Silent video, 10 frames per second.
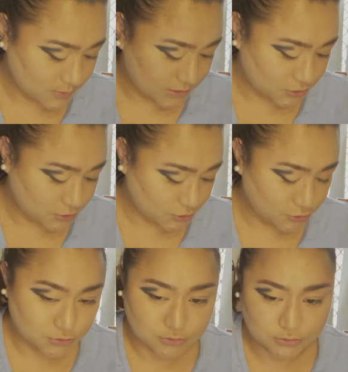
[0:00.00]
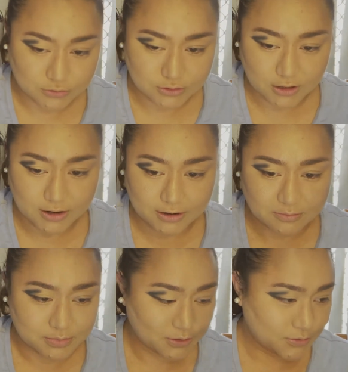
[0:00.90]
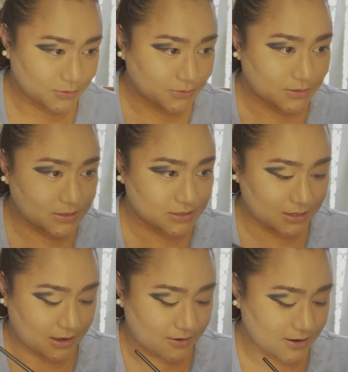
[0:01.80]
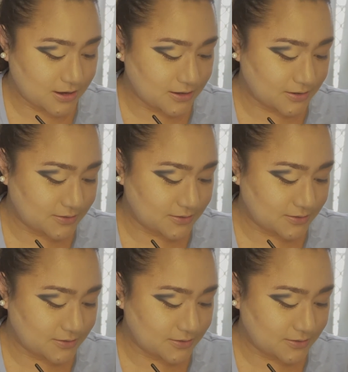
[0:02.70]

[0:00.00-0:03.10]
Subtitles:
be too dark blue. It's scary.